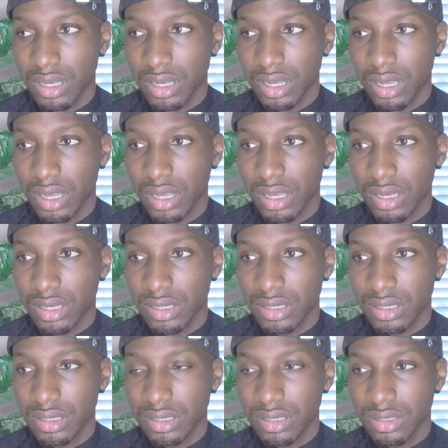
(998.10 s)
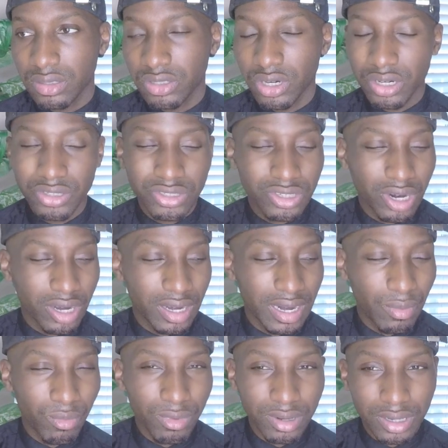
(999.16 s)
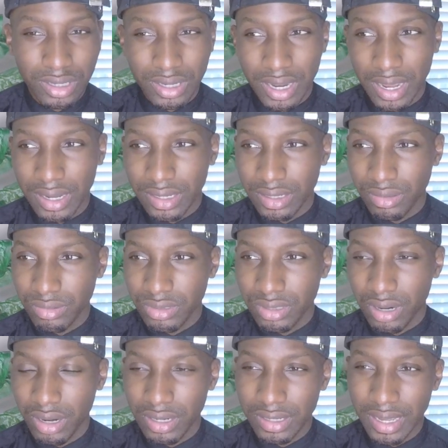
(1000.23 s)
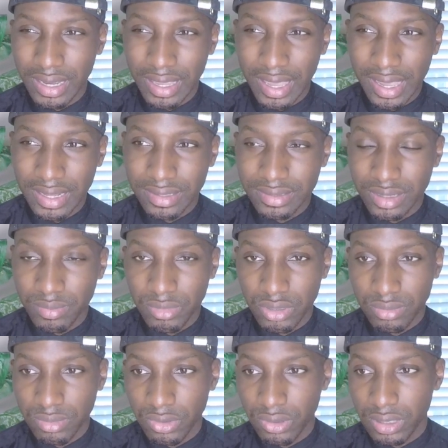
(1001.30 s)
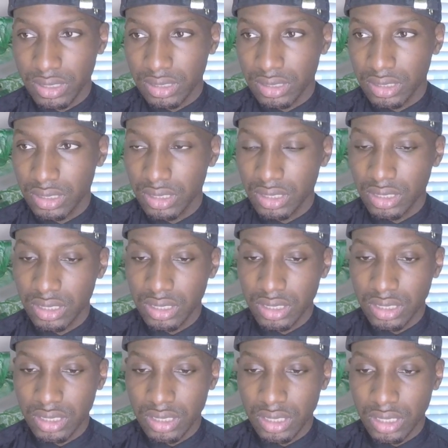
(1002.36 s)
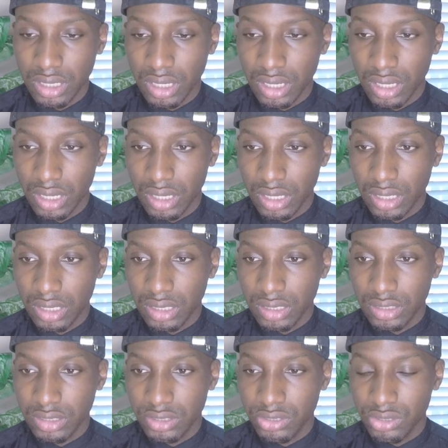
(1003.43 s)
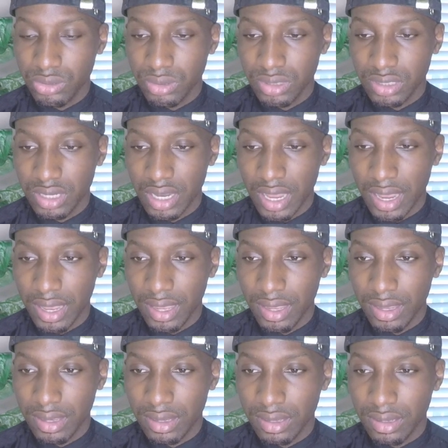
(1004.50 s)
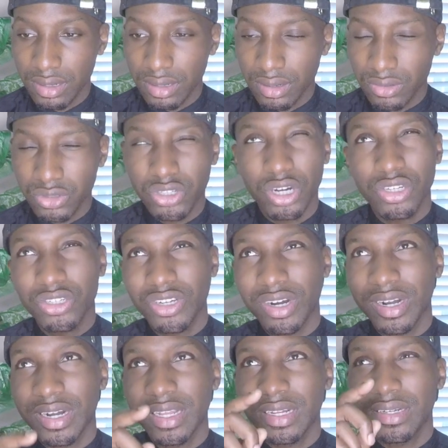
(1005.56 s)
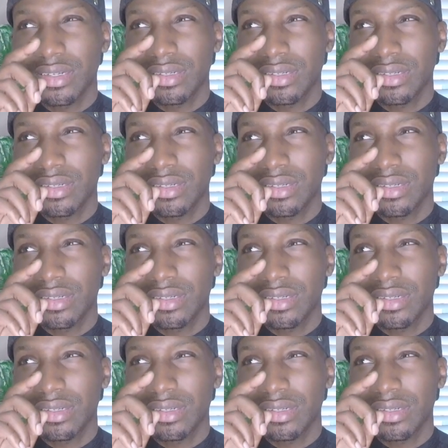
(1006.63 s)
And church started at 1 o'clock and it was already like 8 something in the morning. And she was like, church started at